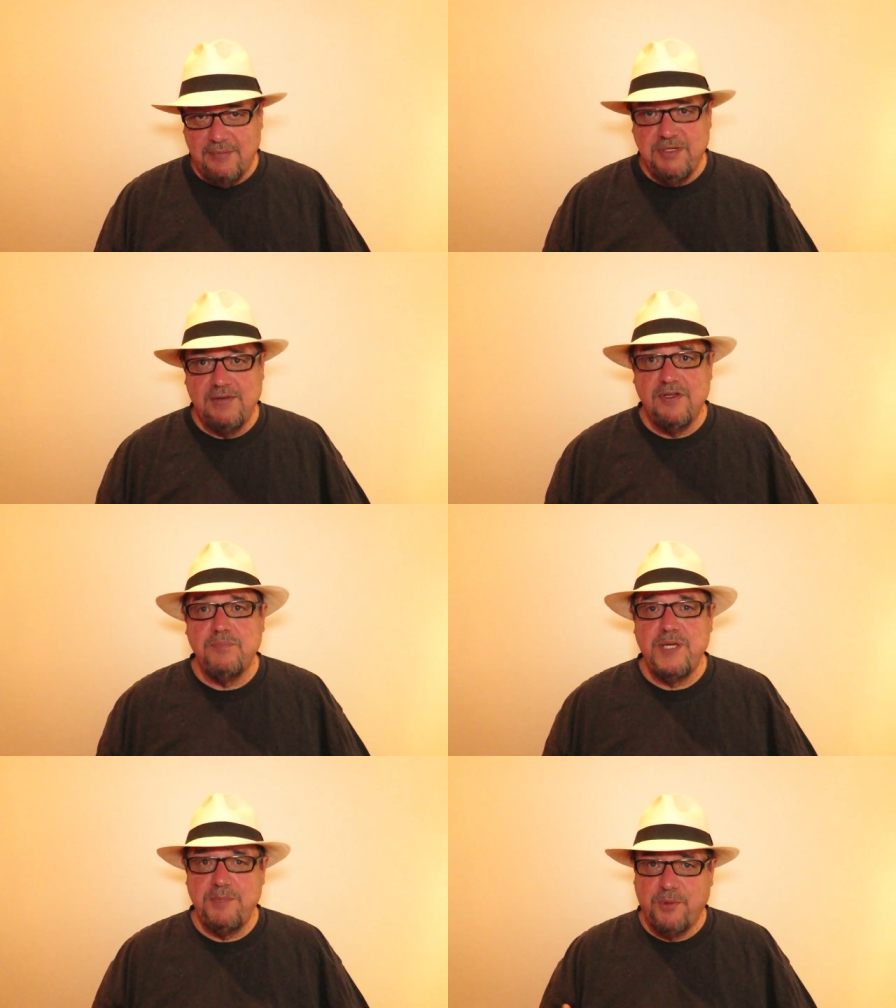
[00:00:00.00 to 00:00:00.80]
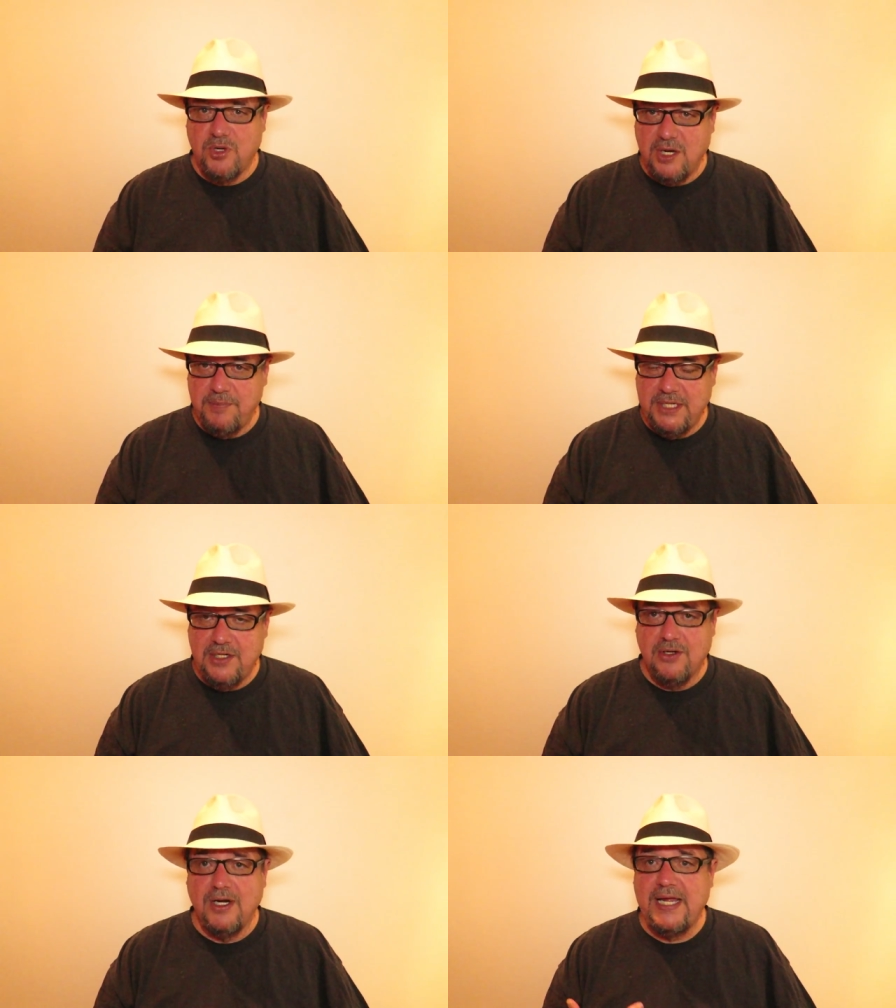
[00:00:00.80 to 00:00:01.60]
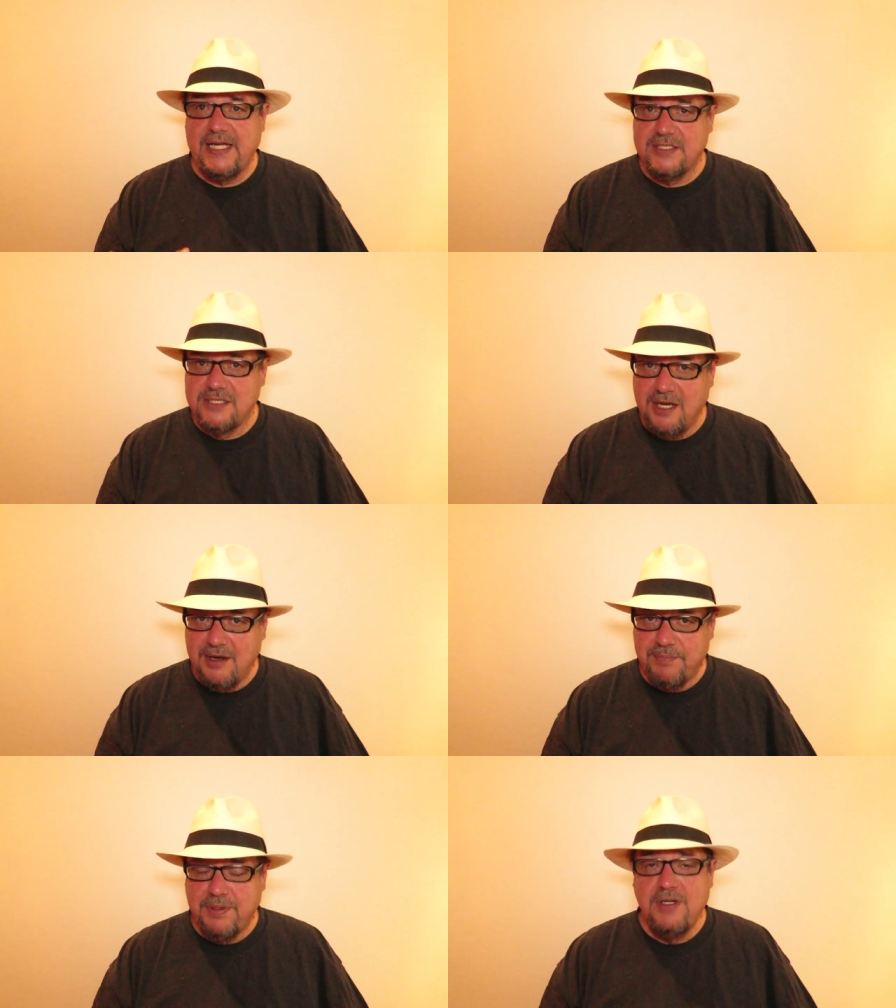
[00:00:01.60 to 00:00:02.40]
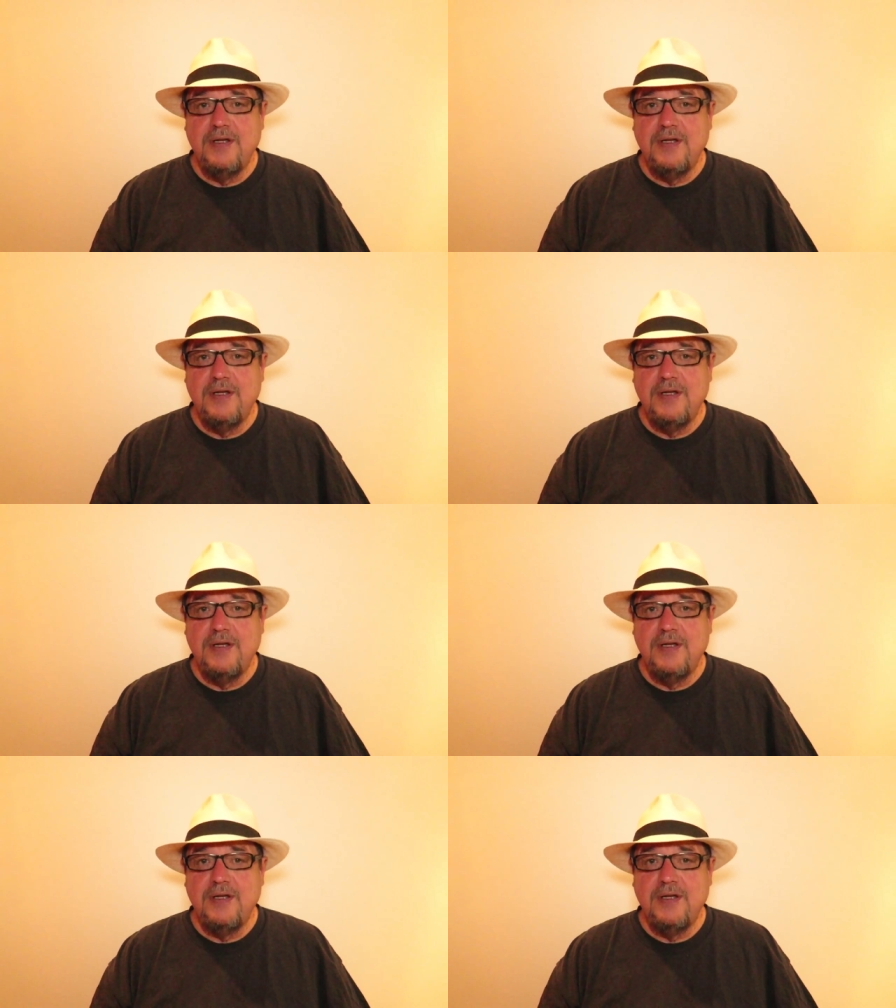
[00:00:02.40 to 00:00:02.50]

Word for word: I'm giving people coming here a heads up